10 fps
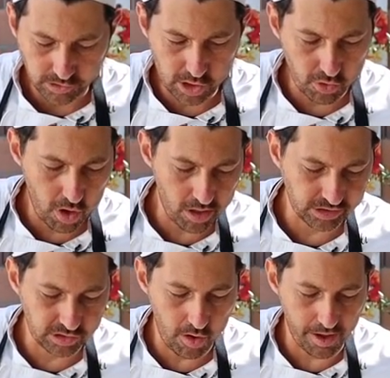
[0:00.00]
the
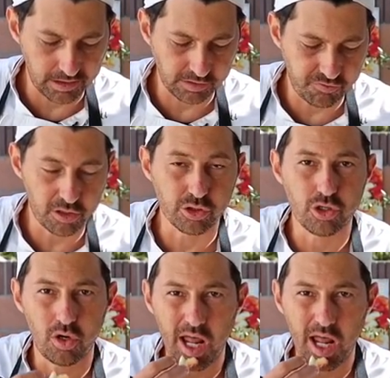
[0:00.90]
crust uh, feels so